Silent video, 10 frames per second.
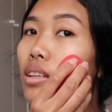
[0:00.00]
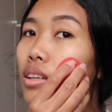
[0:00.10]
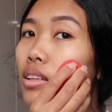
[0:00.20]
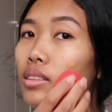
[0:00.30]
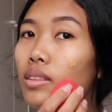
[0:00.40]

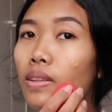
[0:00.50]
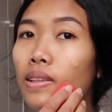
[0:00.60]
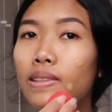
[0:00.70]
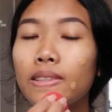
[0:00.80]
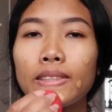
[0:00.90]
Okay,
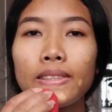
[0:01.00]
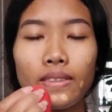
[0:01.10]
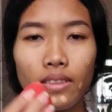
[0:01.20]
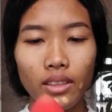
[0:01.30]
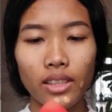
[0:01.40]
so
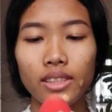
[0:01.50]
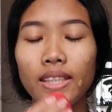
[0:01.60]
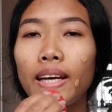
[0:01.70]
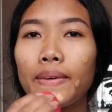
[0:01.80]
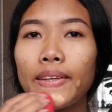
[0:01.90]
let's
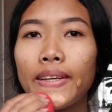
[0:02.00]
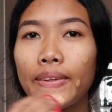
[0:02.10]
see how we go,